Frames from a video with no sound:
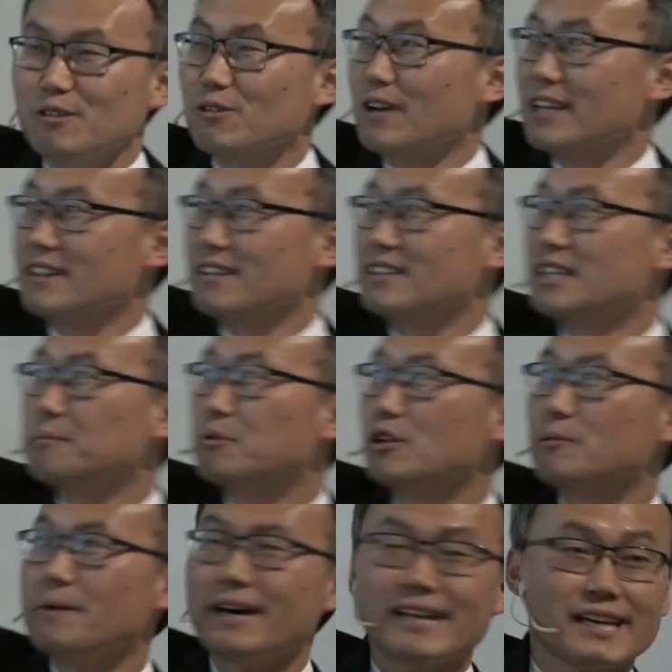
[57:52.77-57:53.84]
look at the
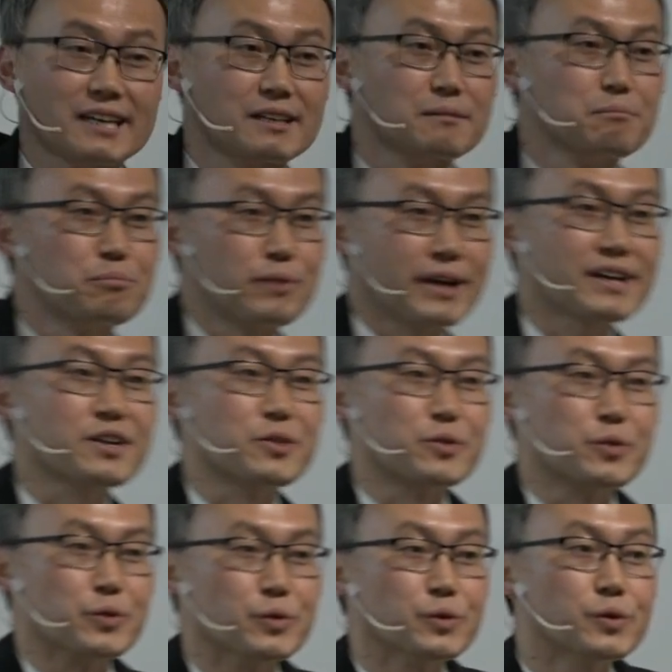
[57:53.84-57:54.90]
diplomatic
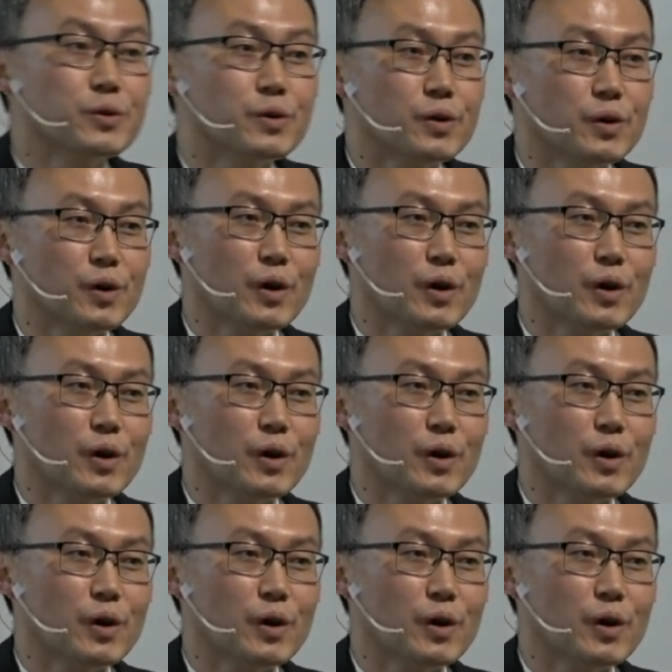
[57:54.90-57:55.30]
breakthrough